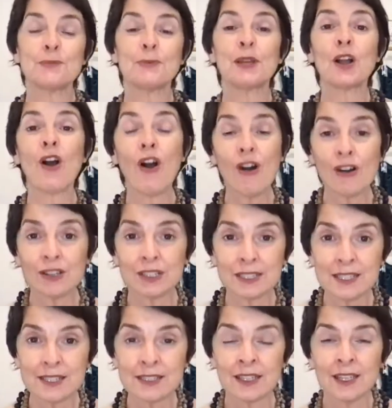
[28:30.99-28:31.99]

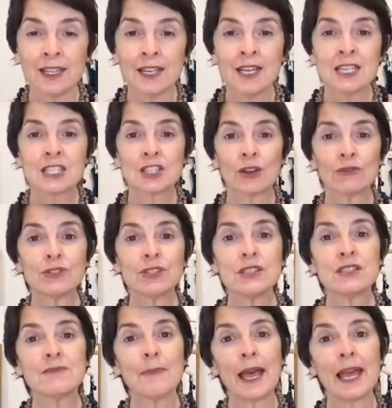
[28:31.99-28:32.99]
because
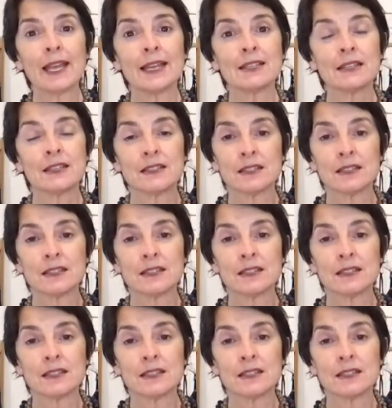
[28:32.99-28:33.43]
Sonia's made